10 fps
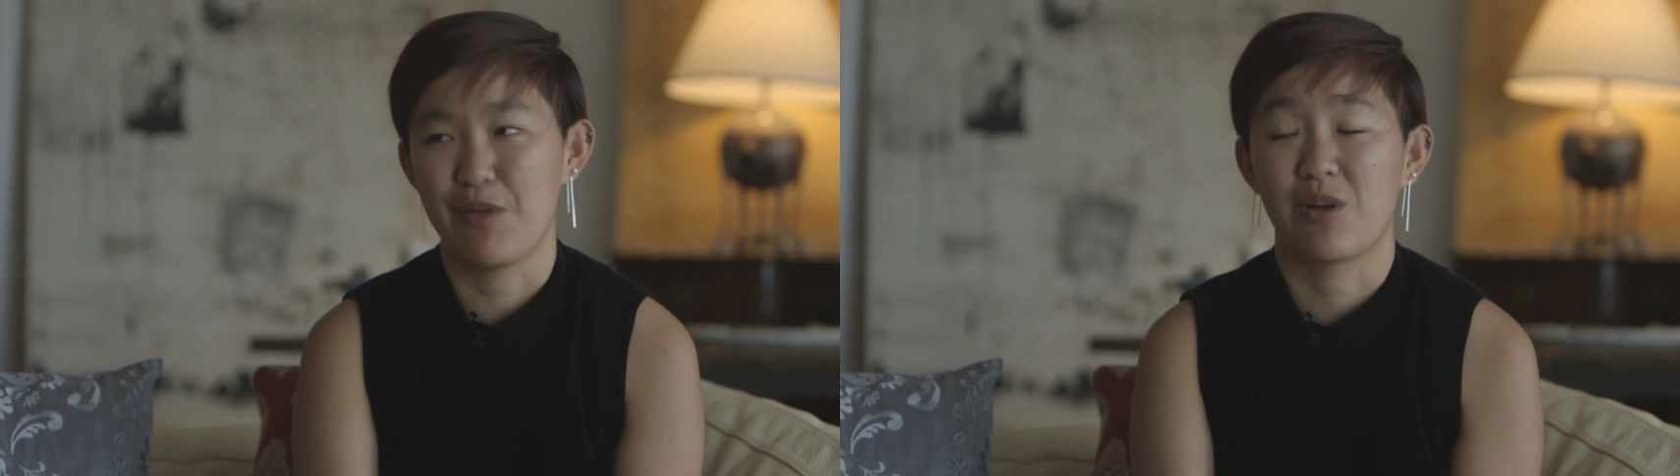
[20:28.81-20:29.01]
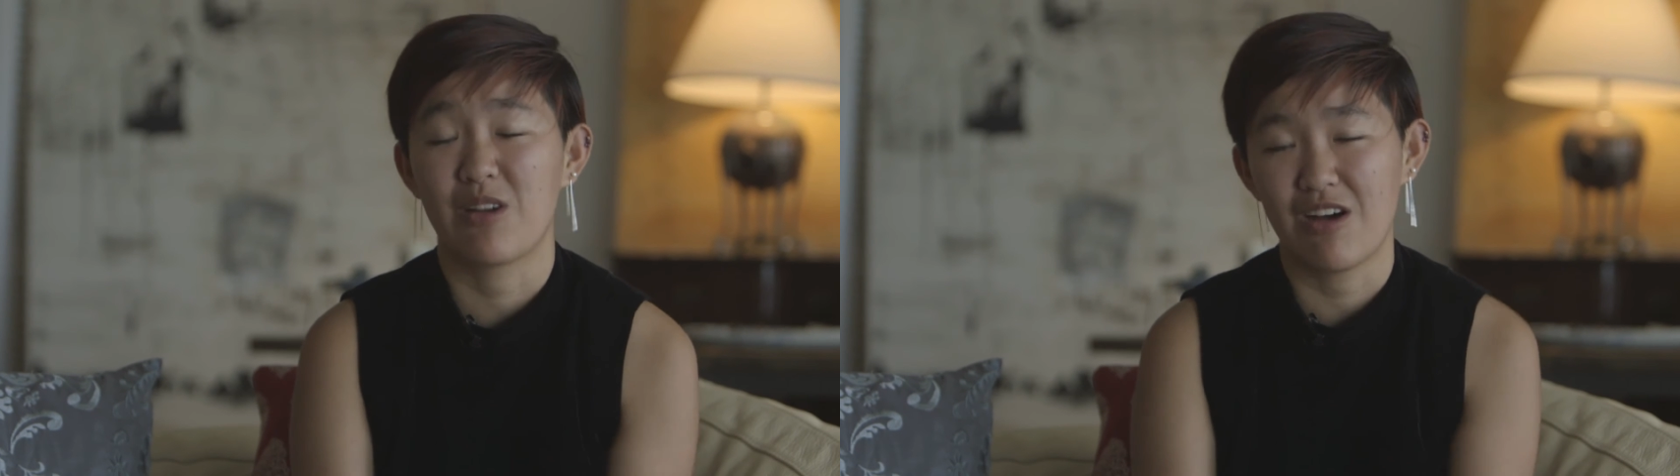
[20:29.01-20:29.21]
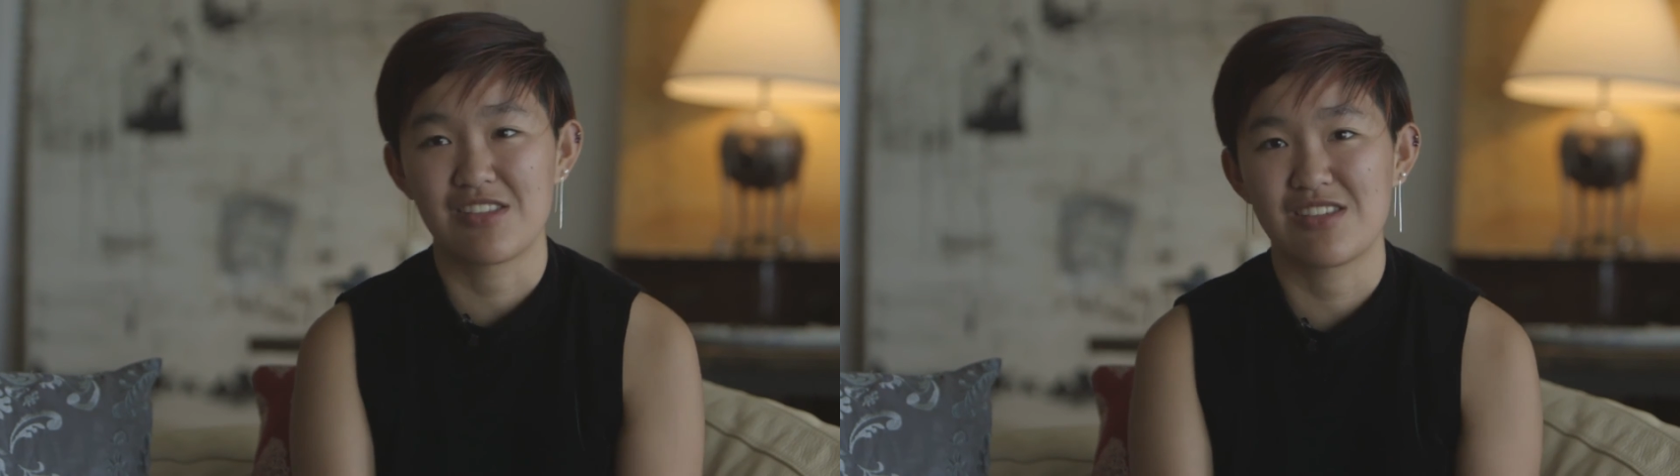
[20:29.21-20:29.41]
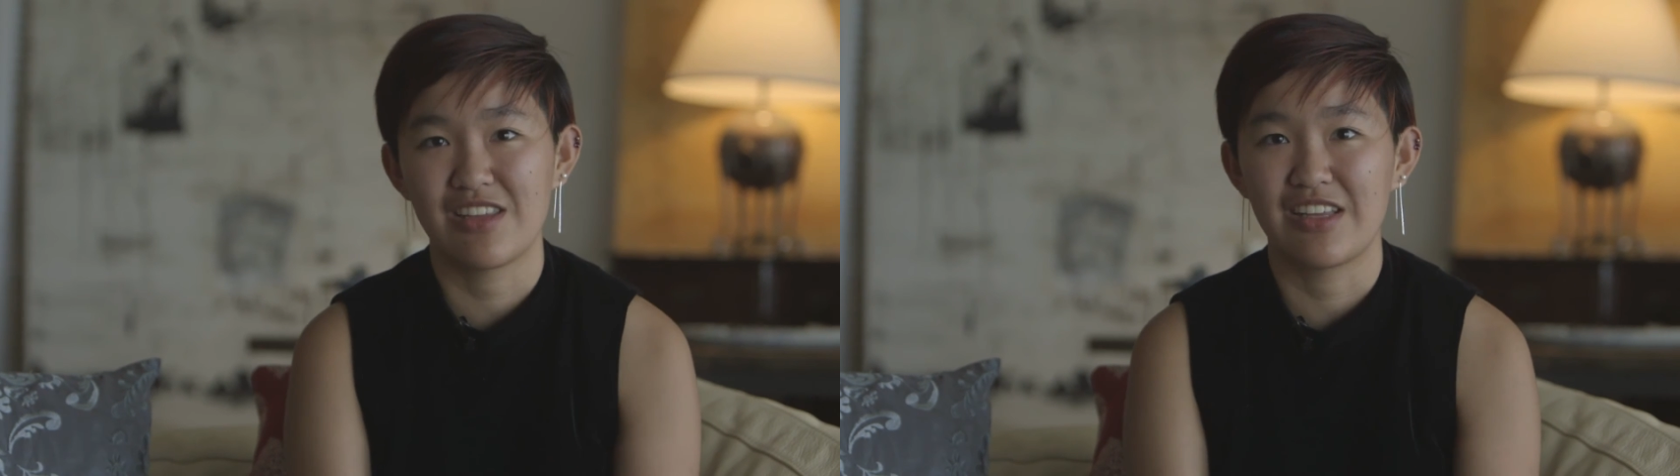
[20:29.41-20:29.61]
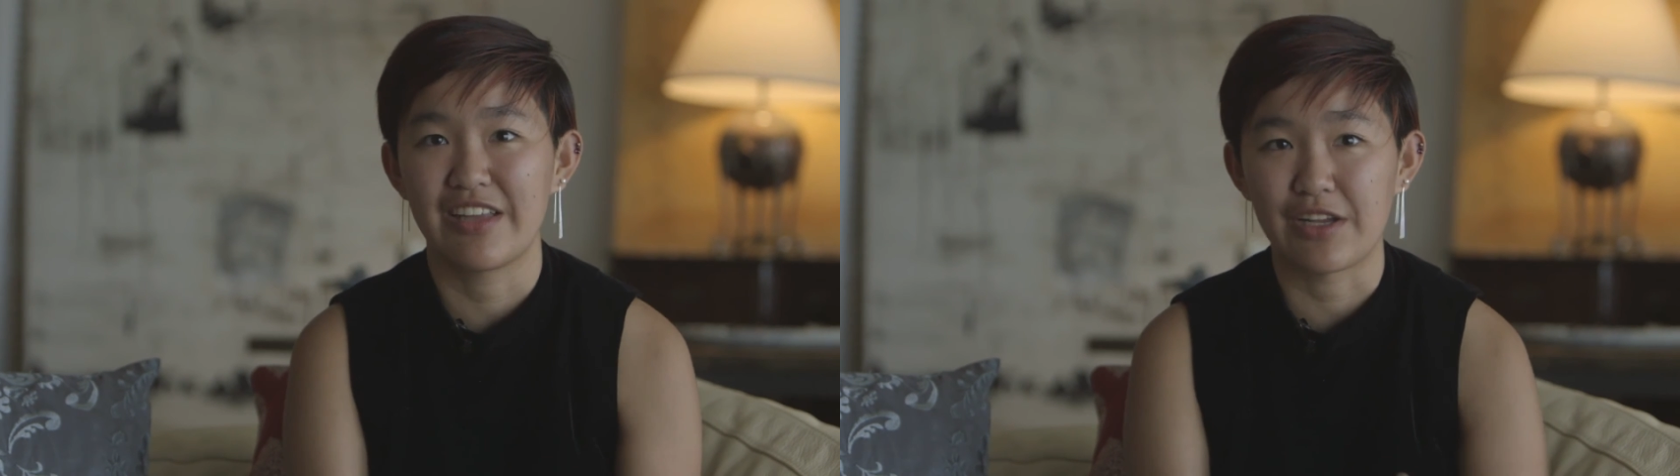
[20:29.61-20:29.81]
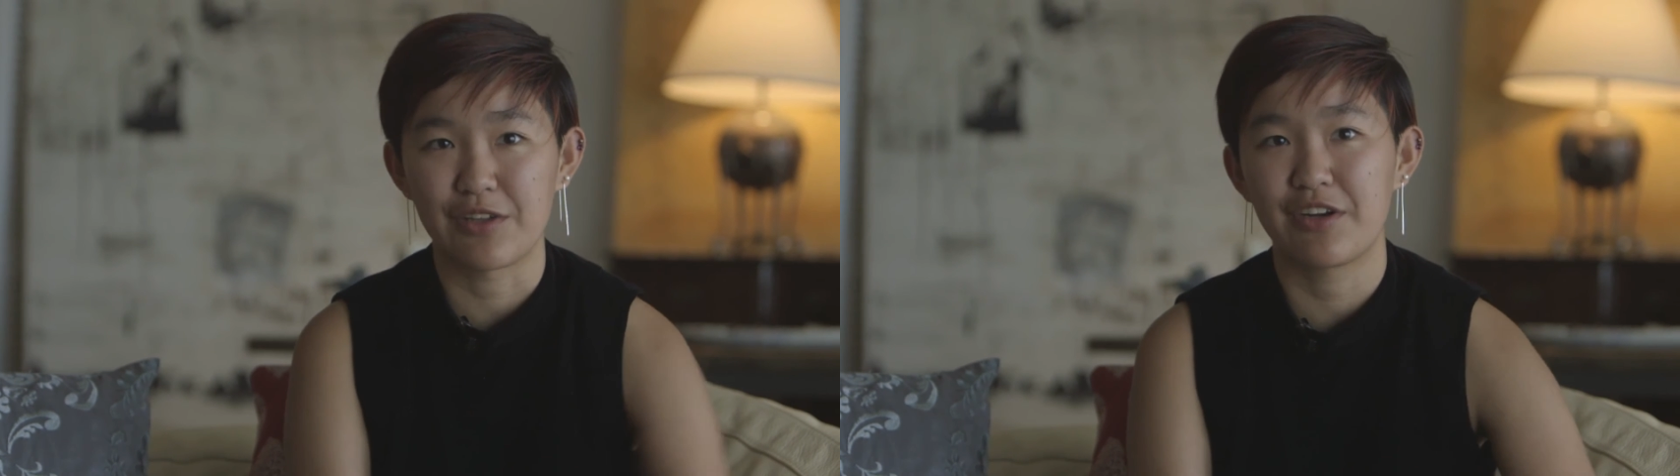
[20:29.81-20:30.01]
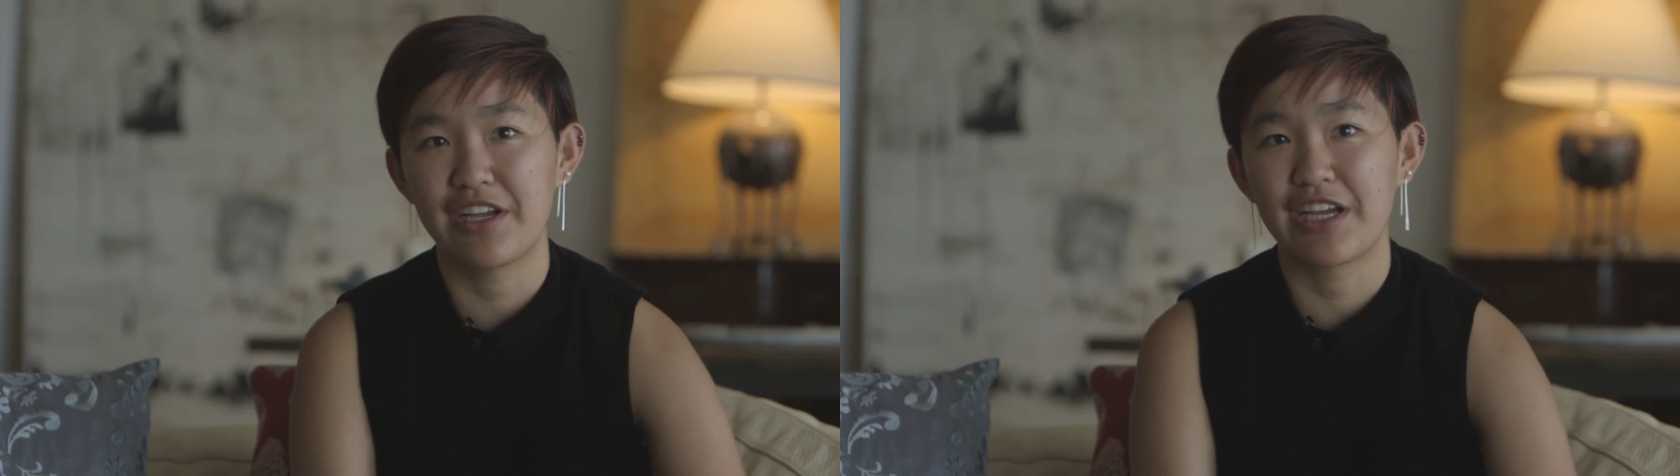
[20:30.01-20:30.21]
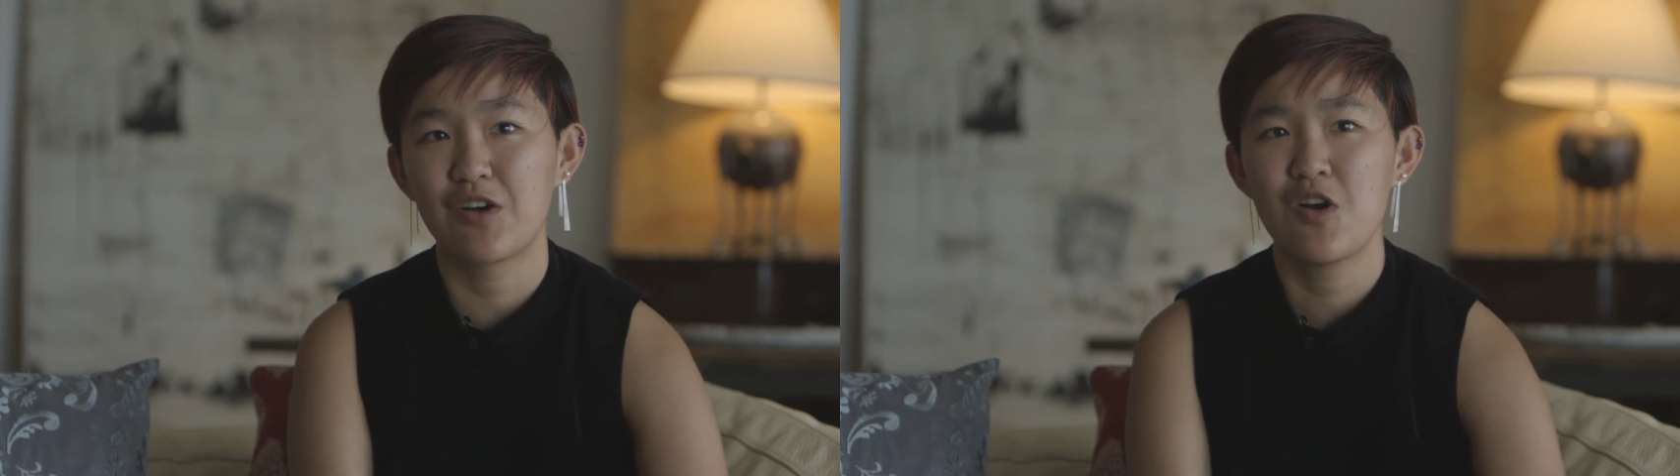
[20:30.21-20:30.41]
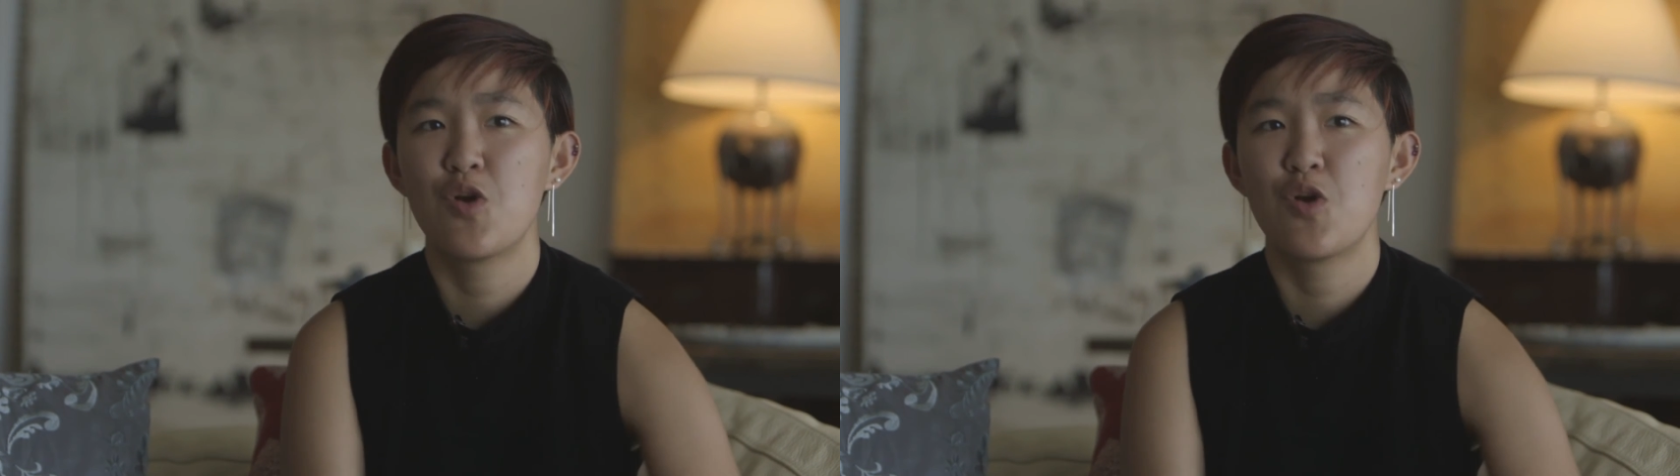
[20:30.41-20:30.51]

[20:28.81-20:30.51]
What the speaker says: and we're constantly like learning,